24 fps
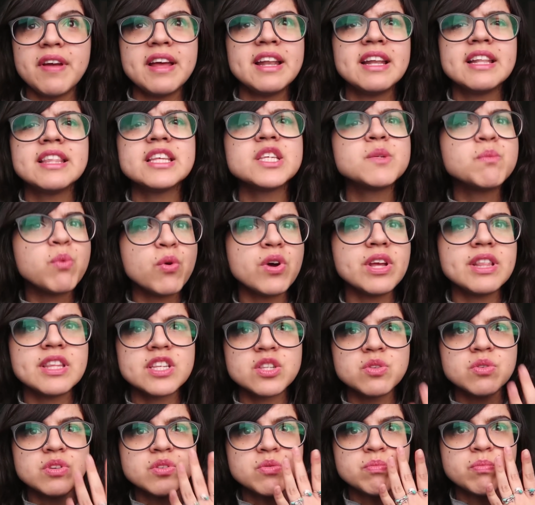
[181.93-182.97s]
And at this point,
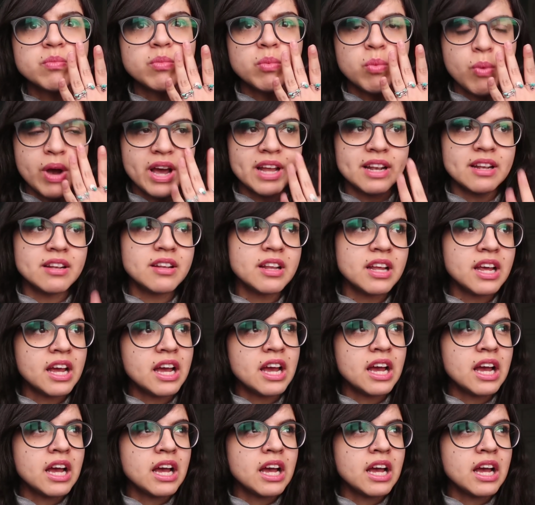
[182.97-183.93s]
this was when